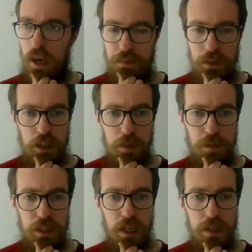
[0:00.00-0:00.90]
I they
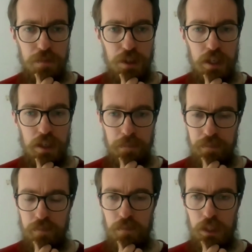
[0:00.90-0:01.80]
update that every year.
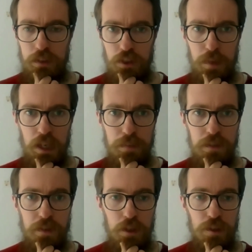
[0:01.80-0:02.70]
So
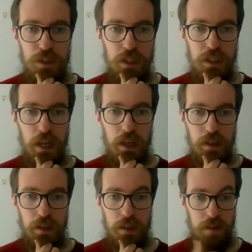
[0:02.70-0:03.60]
perhaps if you looked at that
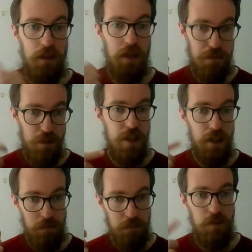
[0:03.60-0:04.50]
every
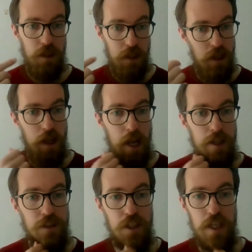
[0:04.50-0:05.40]
year
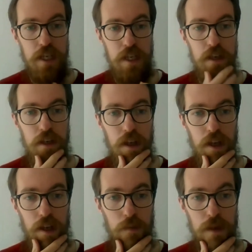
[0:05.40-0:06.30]
and see
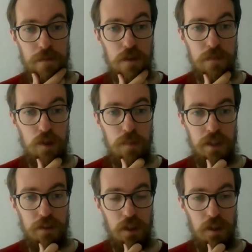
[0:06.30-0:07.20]
if your
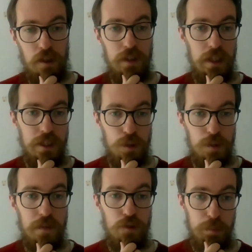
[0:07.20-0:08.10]
formats are on that list or
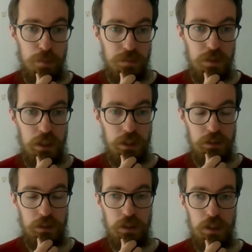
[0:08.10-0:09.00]
if they've dropped off that
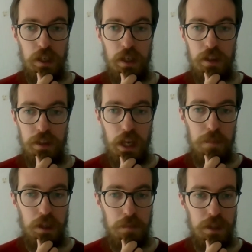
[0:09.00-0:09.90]
list, that
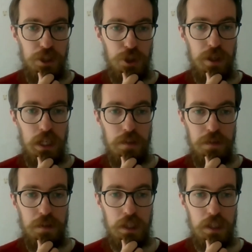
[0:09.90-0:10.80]
might be a trigger
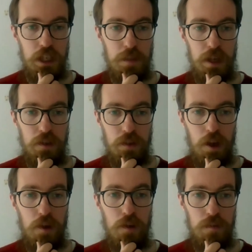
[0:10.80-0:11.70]
for thinking about,
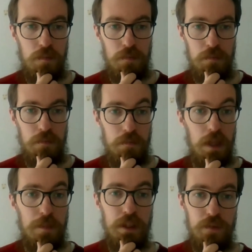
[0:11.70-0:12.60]
oh,
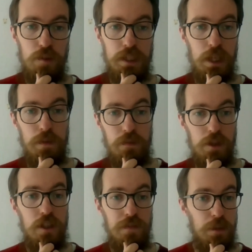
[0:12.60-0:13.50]
maybe this format that we
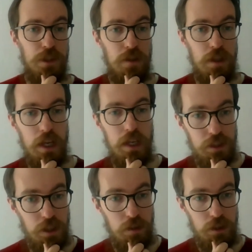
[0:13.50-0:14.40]
used to think was okay is
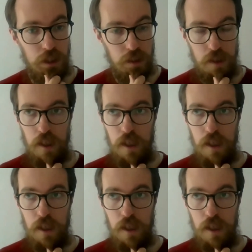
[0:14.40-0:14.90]
no longer.